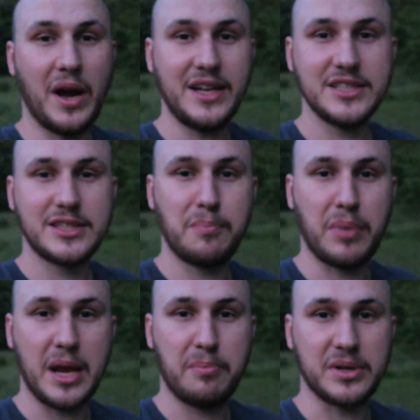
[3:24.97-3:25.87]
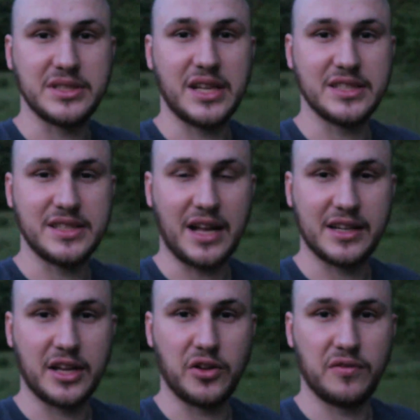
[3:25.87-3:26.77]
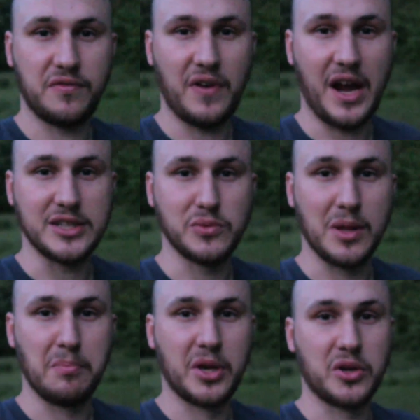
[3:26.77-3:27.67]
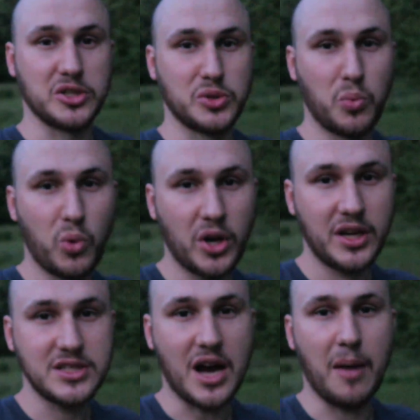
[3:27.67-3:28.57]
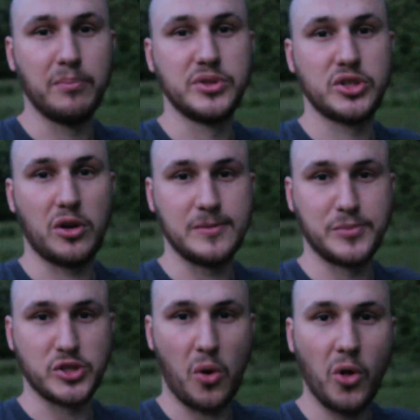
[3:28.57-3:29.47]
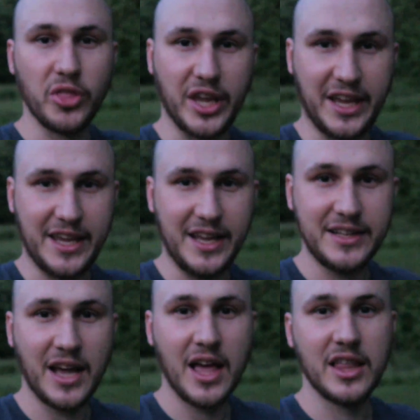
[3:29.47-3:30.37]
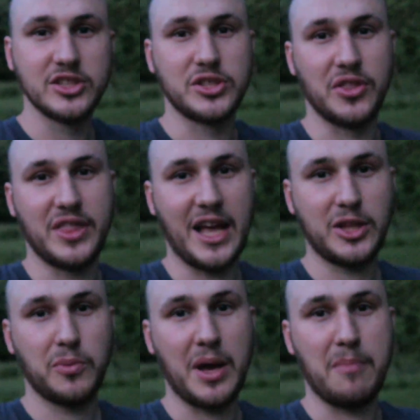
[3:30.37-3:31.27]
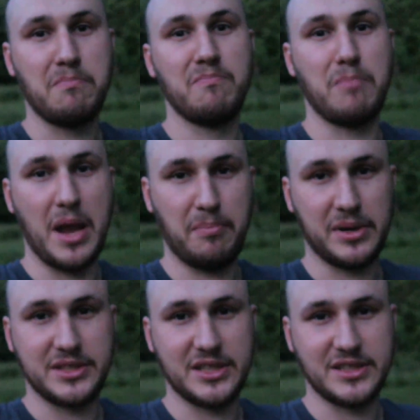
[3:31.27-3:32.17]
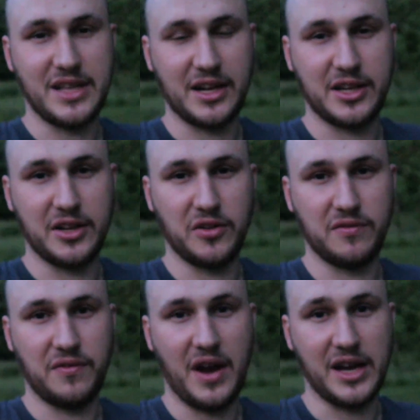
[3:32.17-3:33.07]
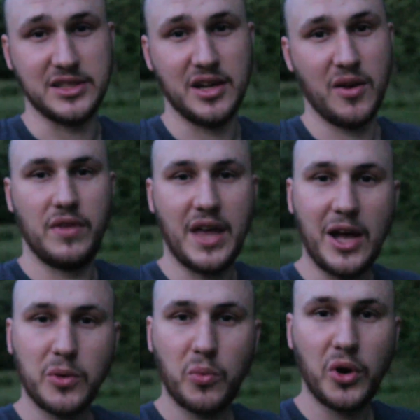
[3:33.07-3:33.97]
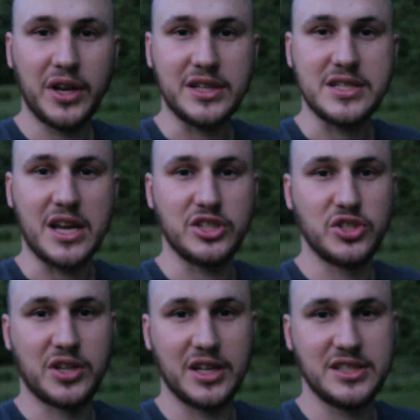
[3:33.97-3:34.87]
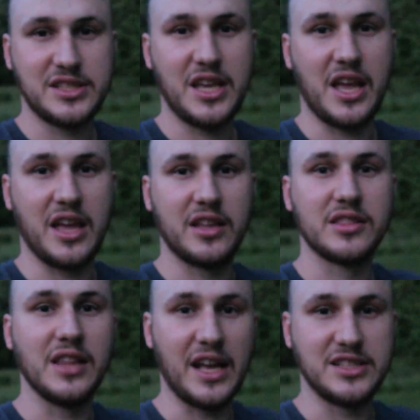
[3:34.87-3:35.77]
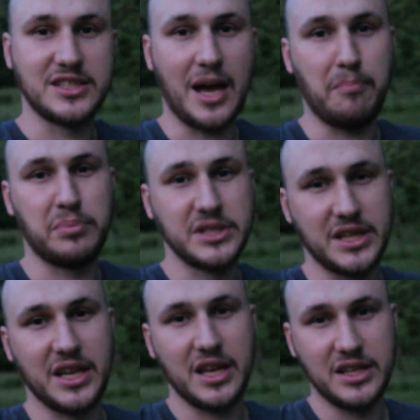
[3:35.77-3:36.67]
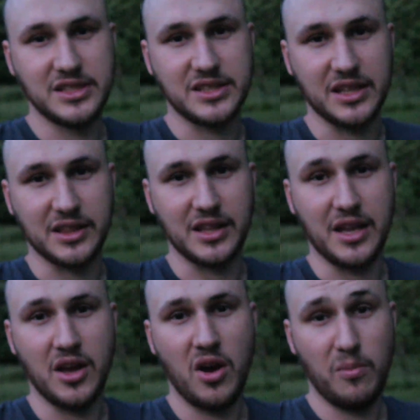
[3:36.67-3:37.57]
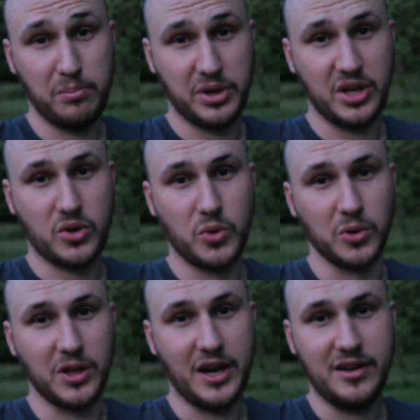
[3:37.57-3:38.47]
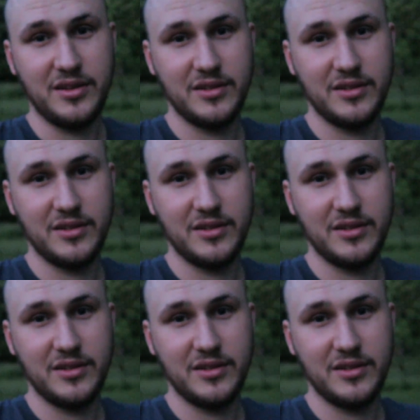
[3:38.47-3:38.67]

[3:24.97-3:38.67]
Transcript: Why does the paper does not get on fire? Well, because water absorbs all the heat, so that's why paper does not get on fire. Without water, as you can see, it lights up pretty instantly. Pretty cool, huh?